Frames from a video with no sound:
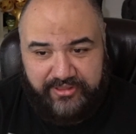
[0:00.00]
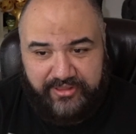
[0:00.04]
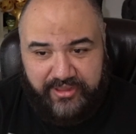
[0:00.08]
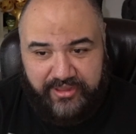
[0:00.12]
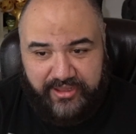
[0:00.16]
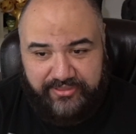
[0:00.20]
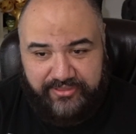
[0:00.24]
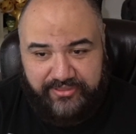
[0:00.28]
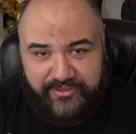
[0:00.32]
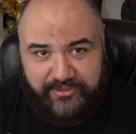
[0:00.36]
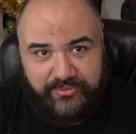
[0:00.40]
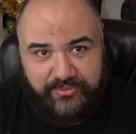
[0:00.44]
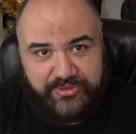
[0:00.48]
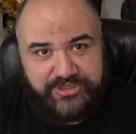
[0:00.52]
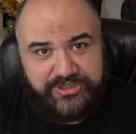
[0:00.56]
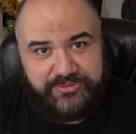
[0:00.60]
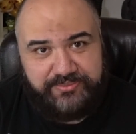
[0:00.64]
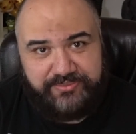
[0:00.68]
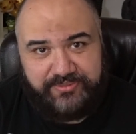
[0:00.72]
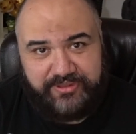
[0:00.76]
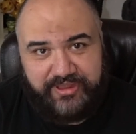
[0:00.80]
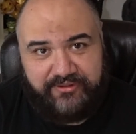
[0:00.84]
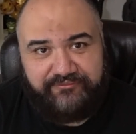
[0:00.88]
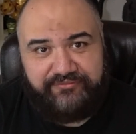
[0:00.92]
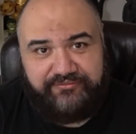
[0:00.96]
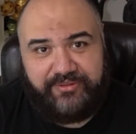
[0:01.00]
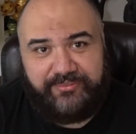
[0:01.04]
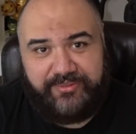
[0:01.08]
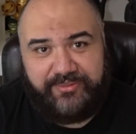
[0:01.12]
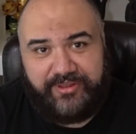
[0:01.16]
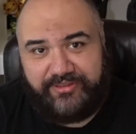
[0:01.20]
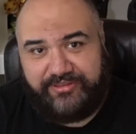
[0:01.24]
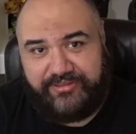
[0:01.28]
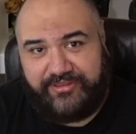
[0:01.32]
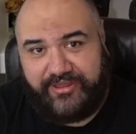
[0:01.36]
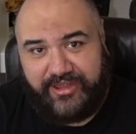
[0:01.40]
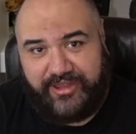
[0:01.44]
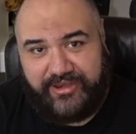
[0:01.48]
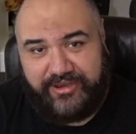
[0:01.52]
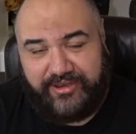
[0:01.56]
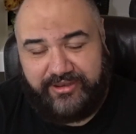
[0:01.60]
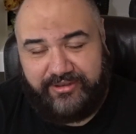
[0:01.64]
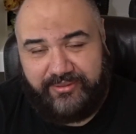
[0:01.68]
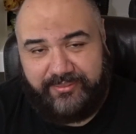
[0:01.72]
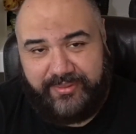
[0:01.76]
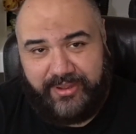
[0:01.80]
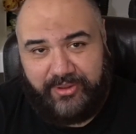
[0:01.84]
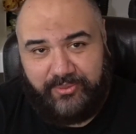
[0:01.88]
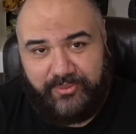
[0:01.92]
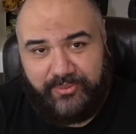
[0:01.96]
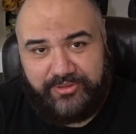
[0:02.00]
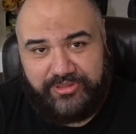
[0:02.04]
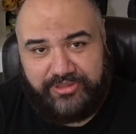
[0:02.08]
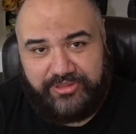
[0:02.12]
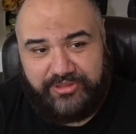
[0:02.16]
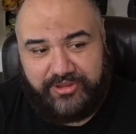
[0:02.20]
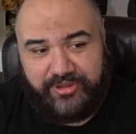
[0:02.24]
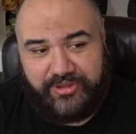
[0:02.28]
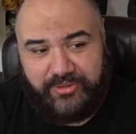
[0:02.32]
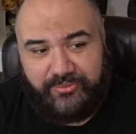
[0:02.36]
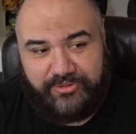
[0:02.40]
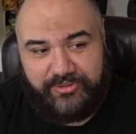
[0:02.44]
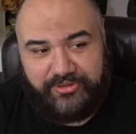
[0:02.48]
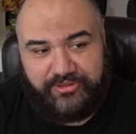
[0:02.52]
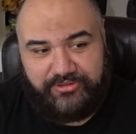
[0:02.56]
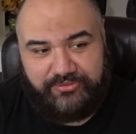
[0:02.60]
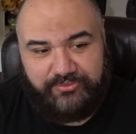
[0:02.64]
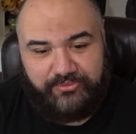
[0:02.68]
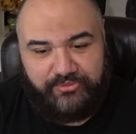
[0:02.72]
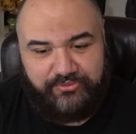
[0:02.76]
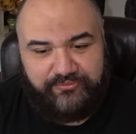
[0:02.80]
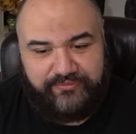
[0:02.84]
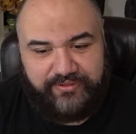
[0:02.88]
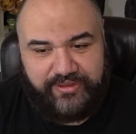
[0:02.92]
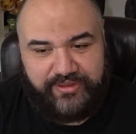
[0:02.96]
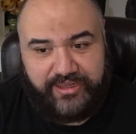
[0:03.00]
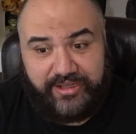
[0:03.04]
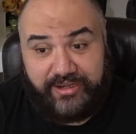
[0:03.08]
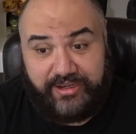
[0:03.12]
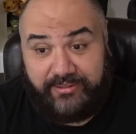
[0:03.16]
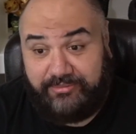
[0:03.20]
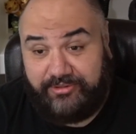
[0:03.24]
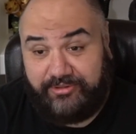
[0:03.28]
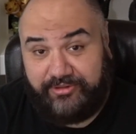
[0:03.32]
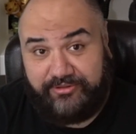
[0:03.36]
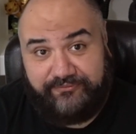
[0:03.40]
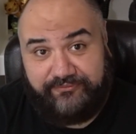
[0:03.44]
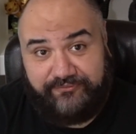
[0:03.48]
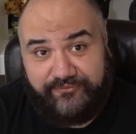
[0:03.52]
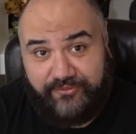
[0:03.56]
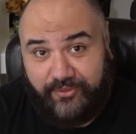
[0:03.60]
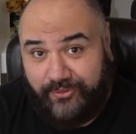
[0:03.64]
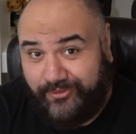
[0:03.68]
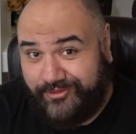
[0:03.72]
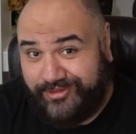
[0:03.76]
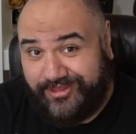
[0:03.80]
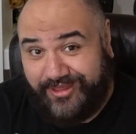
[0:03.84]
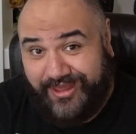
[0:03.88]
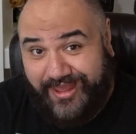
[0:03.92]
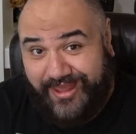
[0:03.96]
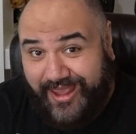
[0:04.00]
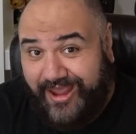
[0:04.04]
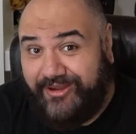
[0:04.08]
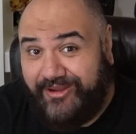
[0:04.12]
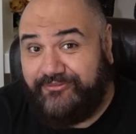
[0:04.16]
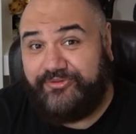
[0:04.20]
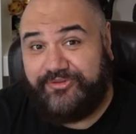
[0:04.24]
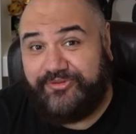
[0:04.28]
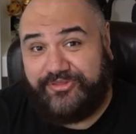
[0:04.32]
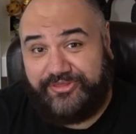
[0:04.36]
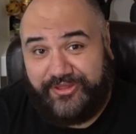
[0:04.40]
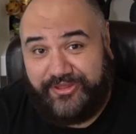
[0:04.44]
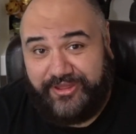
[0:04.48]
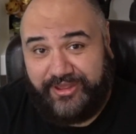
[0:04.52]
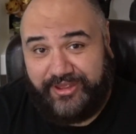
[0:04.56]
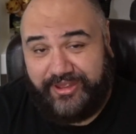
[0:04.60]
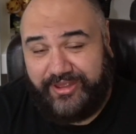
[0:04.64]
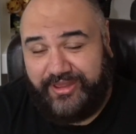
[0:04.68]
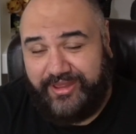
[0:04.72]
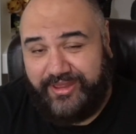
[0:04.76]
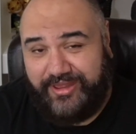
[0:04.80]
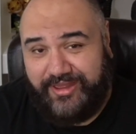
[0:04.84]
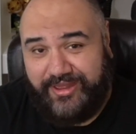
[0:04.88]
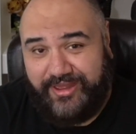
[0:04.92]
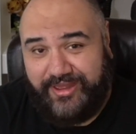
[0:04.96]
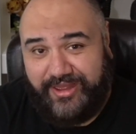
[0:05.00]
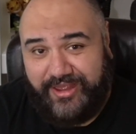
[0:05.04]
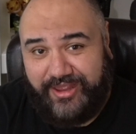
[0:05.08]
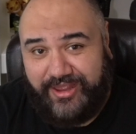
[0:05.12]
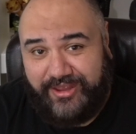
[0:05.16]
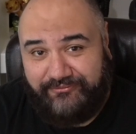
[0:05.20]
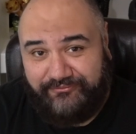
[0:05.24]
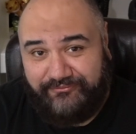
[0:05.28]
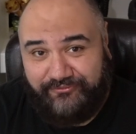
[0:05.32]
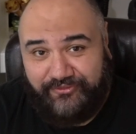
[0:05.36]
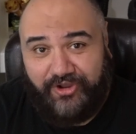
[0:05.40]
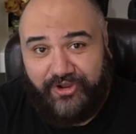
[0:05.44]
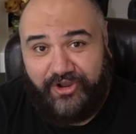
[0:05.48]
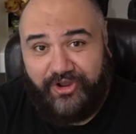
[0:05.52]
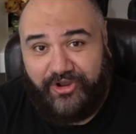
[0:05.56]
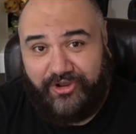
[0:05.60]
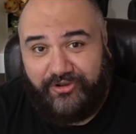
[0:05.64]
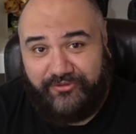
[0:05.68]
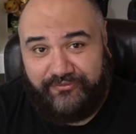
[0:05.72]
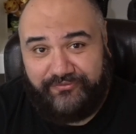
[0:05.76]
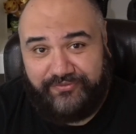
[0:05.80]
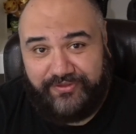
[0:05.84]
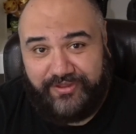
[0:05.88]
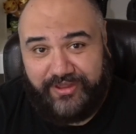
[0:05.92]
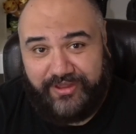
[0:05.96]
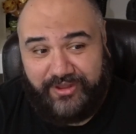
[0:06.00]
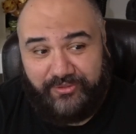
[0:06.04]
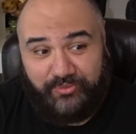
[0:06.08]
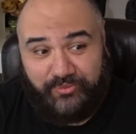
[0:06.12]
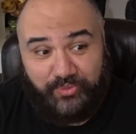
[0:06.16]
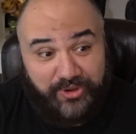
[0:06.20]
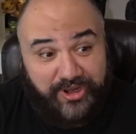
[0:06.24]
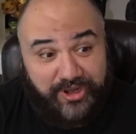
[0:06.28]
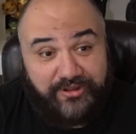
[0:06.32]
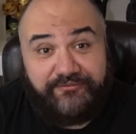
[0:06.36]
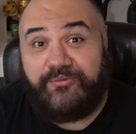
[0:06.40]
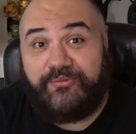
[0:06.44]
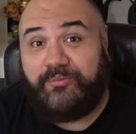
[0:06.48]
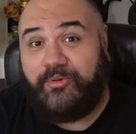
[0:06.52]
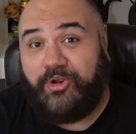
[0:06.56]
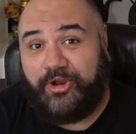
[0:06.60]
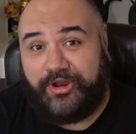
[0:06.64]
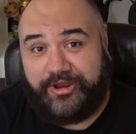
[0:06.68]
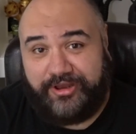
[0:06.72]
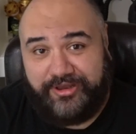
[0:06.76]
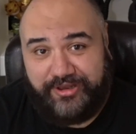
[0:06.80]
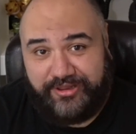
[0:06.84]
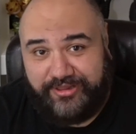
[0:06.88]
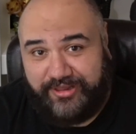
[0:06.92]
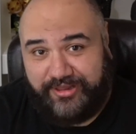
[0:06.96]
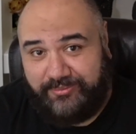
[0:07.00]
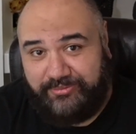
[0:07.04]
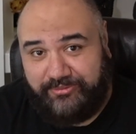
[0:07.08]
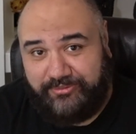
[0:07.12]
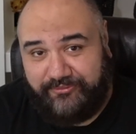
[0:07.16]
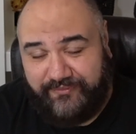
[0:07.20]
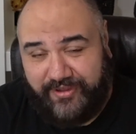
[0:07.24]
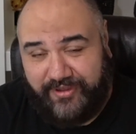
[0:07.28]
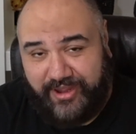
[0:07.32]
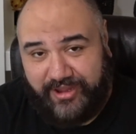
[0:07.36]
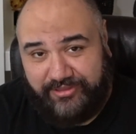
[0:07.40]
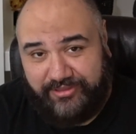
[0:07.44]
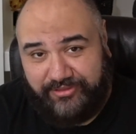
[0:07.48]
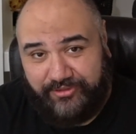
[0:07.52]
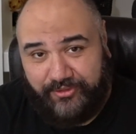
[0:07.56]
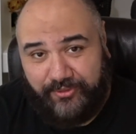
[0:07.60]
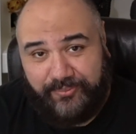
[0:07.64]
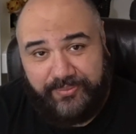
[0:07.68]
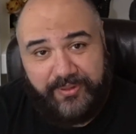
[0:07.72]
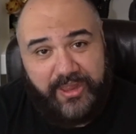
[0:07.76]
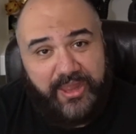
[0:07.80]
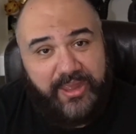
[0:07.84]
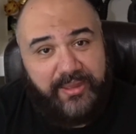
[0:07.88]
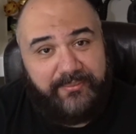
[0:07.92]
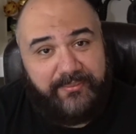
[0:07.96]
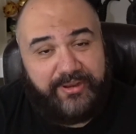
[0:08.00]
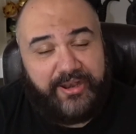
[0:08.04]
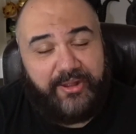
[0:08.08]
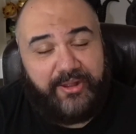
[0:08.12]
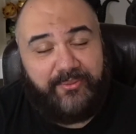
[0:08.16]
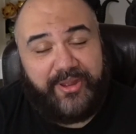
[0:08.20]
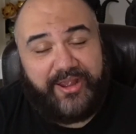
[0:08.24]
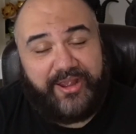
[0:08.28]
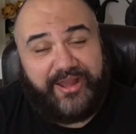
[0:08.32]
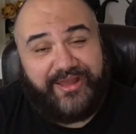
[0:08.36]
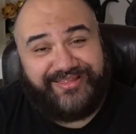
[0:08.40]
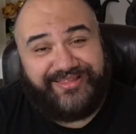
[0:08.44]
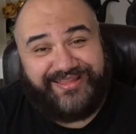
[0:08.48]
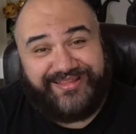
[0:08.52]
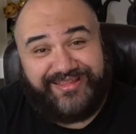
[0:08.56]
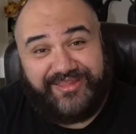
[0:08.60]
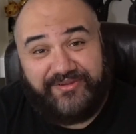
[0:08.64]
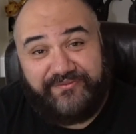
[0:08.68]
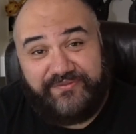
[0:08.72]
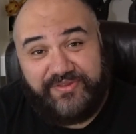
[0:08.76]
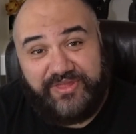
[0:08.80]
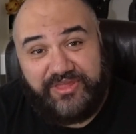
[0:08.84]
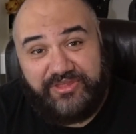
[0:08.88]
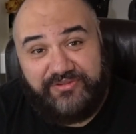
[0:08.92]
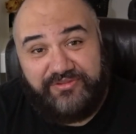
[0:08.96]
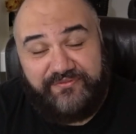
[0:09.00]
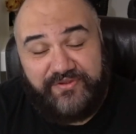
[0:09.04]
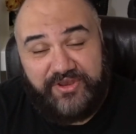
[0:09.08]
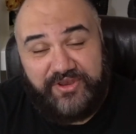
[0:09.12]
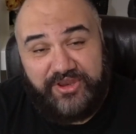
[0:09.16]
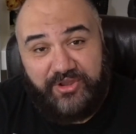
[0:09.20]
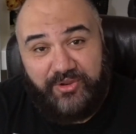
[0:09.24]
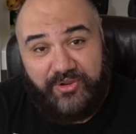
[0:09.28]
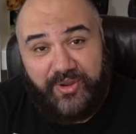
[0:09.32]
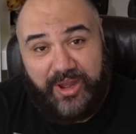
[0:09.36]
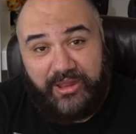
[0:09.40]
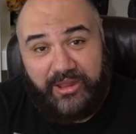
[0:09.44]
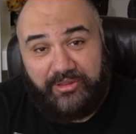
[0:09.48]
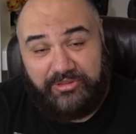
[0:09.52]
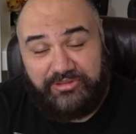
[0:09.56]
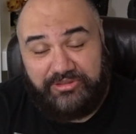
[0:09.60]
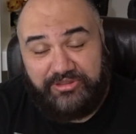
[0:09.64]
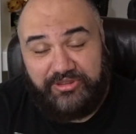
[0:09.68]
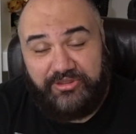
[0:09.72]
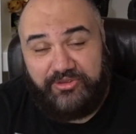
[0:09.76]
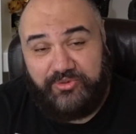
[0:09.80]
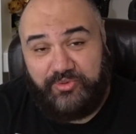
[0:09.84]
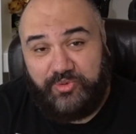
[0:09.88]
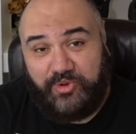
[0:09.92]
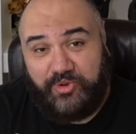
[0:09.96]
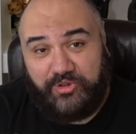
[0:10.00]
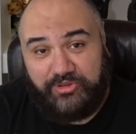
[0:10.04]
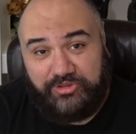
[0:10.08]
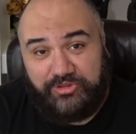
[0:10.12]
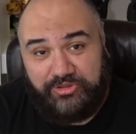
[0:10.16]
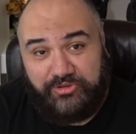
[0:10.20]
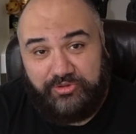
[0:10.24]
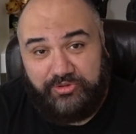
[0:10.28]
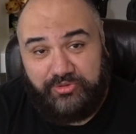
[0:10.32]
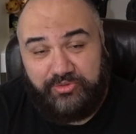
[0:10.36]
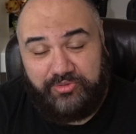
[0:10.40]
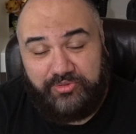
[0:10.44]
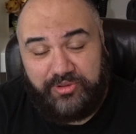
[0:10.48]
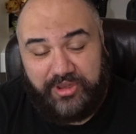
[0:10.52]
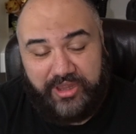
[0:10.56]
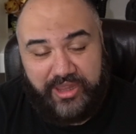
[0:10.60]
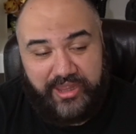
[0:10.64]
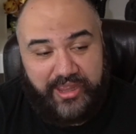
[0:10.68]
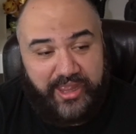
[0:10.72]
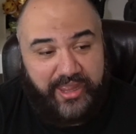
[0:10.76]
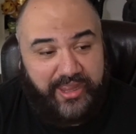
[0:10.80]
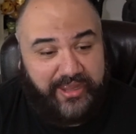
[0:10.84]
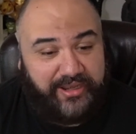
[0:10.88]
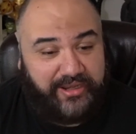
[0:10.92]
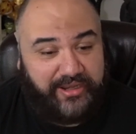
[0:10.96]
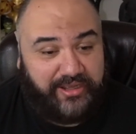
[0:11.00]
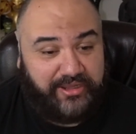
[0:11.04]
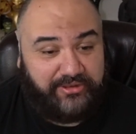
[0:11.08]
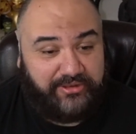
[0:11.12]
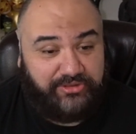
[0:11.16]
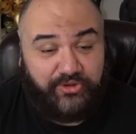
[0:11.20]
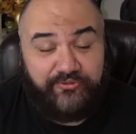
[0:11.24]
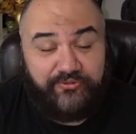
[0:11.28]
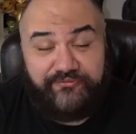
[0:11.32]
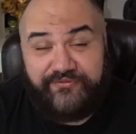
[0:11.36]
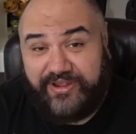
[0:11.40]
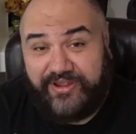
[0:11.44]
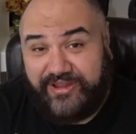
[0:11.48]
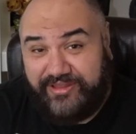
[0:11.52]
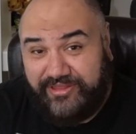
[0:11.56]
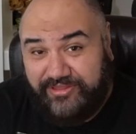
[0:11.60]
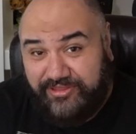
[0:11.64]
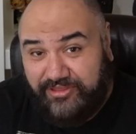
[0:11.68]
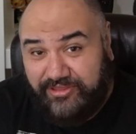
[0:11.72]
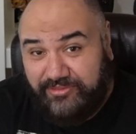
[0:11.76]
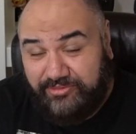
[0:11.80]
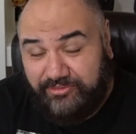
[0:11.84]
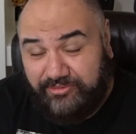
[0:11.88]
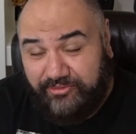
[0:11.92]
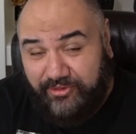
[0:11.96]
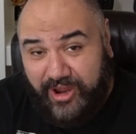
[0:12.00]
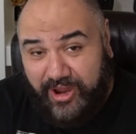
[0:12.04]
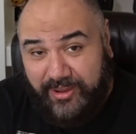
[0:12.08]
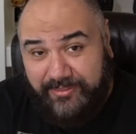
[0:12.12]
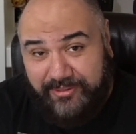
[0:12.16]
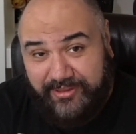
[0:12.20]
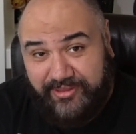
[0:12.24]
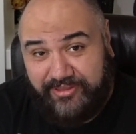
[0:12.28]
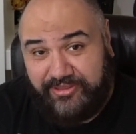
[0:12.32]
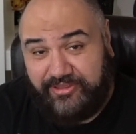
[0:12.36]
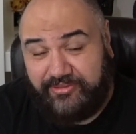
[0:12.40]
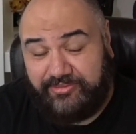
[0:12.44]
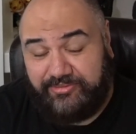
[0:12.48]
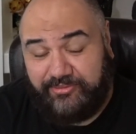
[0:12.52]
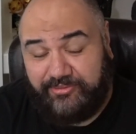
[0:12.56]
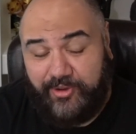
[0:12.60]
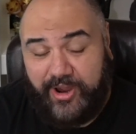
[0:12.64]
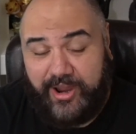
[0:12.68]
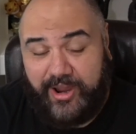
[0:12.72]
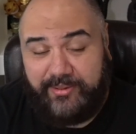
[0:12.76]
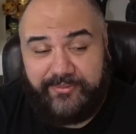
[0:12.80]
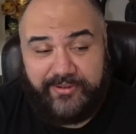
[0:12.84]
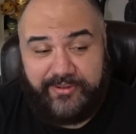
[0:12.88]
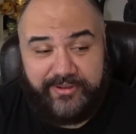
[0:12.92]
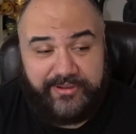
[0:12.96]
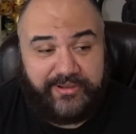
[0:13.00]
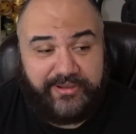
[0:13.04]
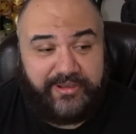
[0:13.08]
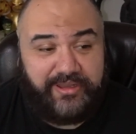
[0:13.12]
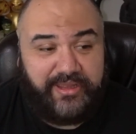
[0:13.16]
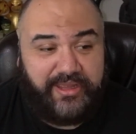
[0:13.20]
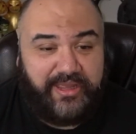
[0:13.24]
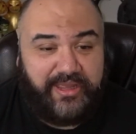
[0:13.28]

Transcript: I think we should definitely be excited about what's to come with this movie, and I'm looking forward to everything involved in whatever marketing they provide. So, but anyway, guys, that's it for this video. I'll see you all soon, and uh, don't forget to subscribe. Hit the subscribe button.